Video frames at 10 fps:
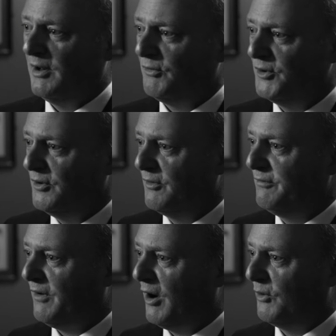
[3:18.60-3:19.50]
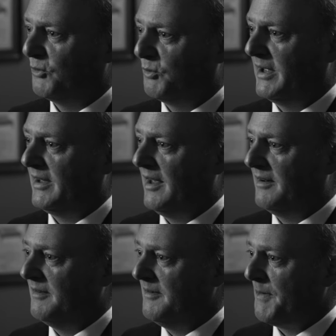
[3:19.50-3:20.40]
enough to do the finals
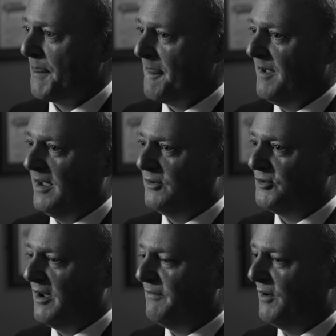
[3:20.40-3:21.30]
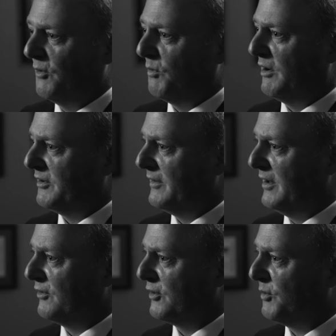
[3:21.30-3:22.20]
weekend in Sheffield, where I did
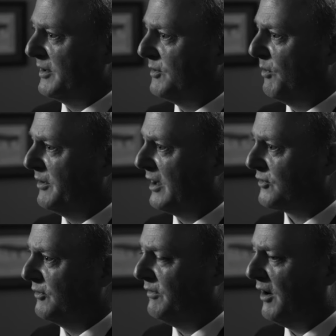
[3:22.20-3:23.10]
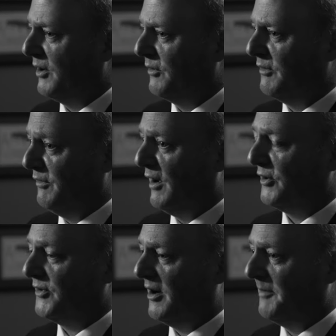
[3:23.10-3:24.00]
the under-21 national final the
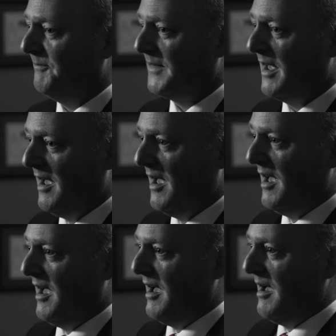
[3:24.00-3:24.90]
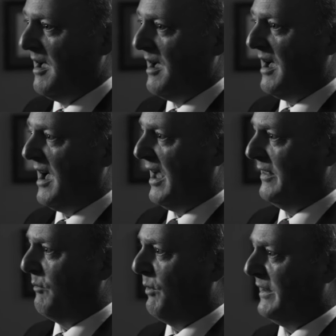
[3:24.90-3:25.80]
first time.
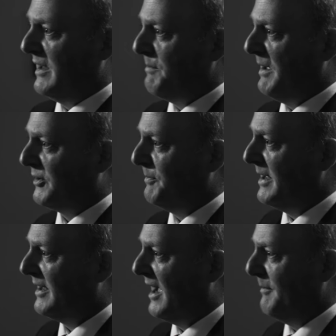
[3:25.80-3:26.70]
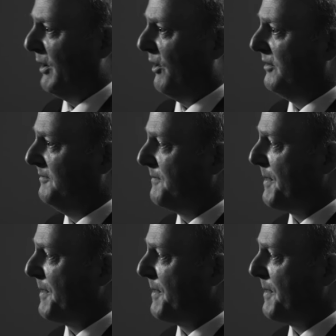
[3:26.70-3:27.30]
And then when the EPSB came along,